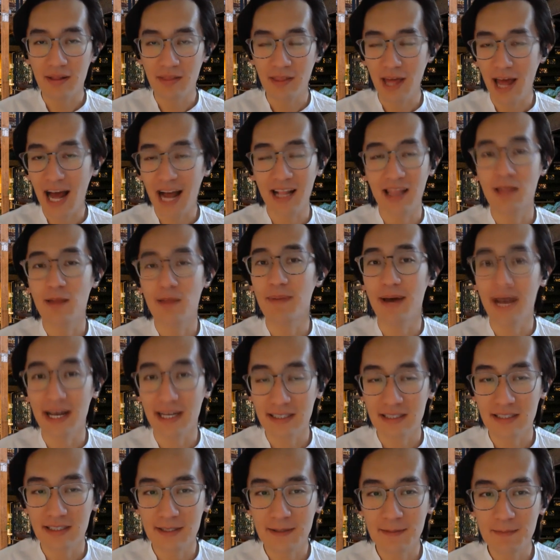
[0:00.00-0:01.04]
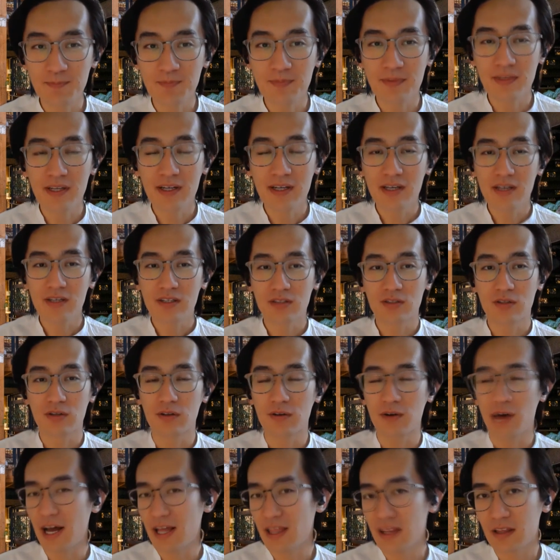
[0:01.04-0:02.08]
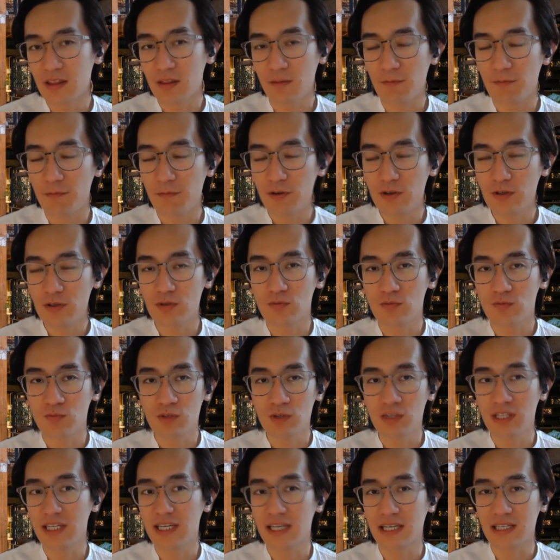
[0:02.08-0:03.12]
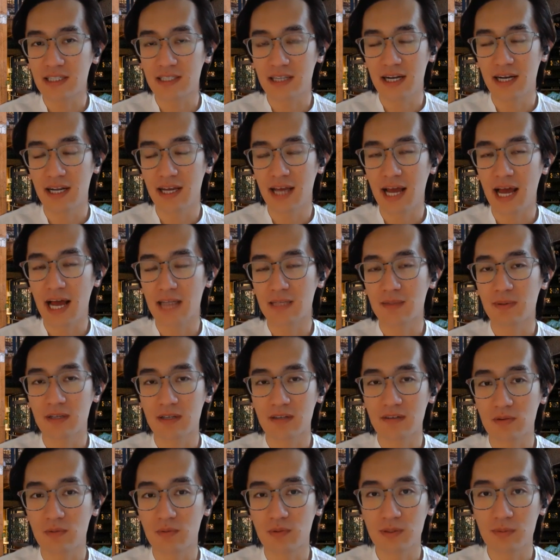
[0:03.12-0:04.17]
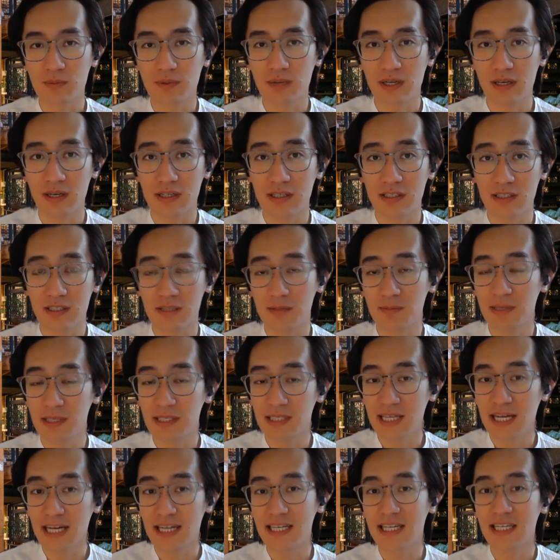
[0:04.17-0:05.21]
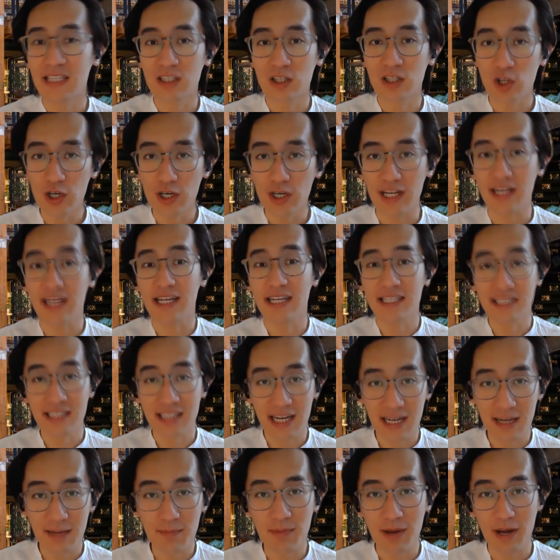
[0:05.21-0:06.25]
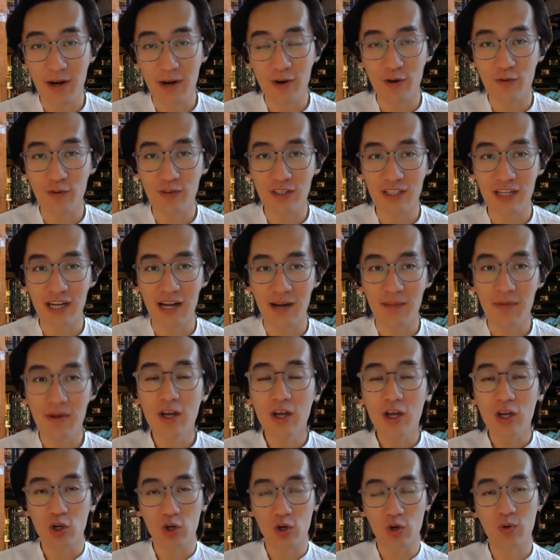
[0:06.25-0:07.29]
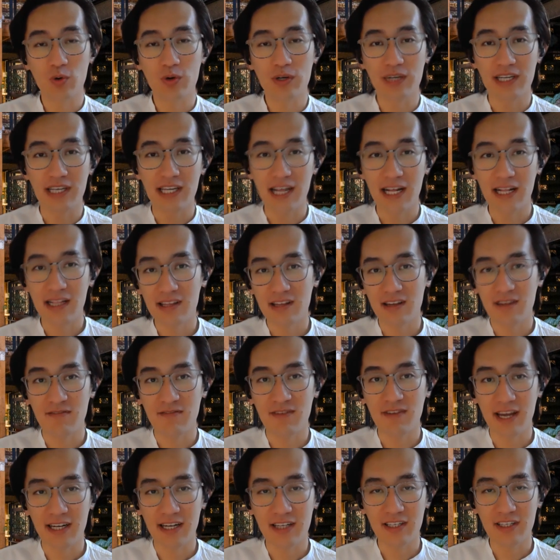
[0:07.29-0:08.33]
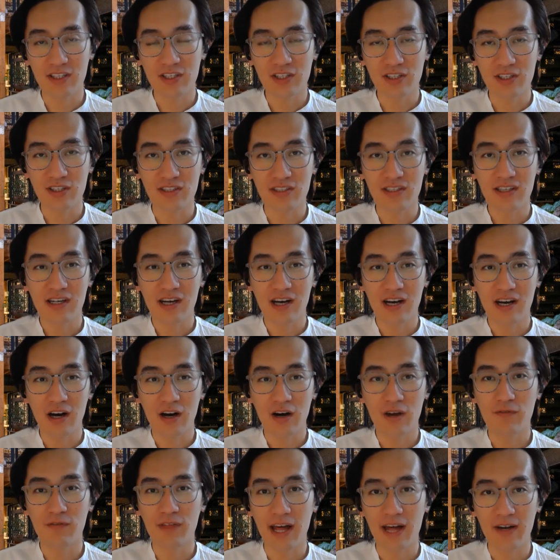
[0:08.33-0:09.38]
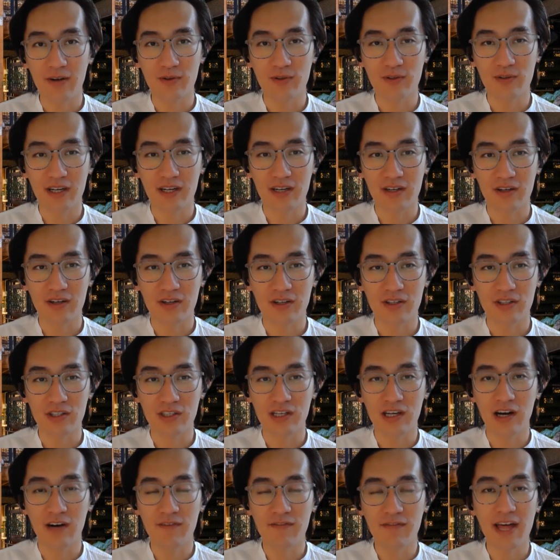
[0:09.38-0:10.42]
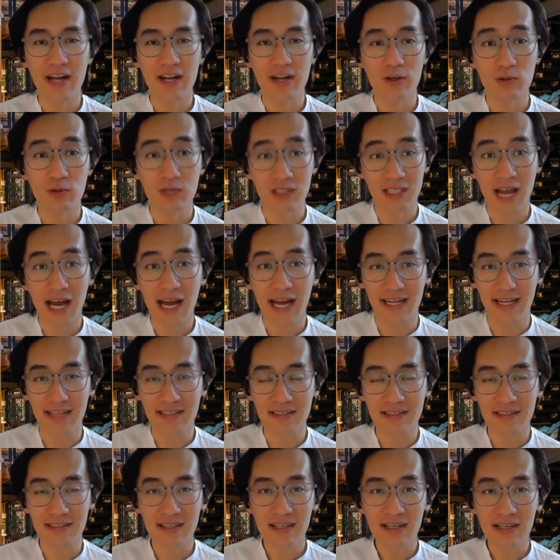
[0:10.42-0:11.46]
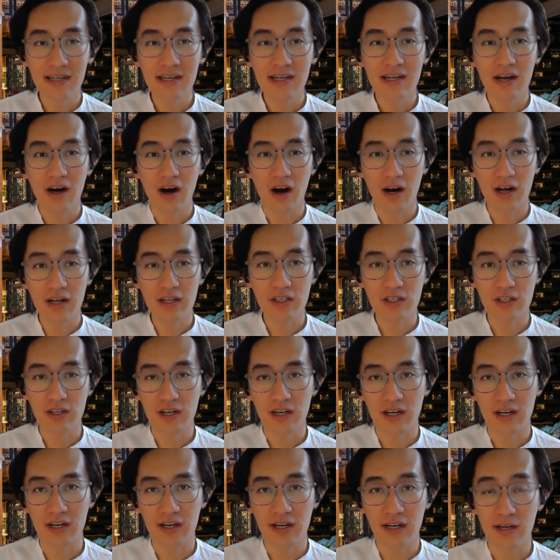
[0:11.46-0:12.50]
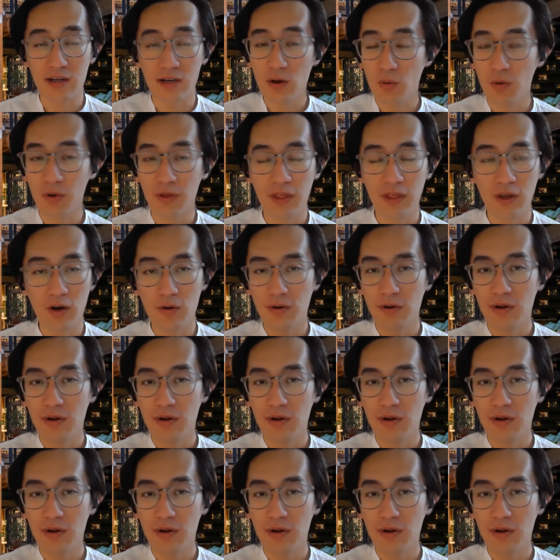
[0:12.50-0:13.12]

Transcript: at the best. So the, I think the first really exciting aspect of the whisper hearing system is that it is learning. It's getting better over time. You're going to get the advantages of that new technology, of that new science onto your hearing aid without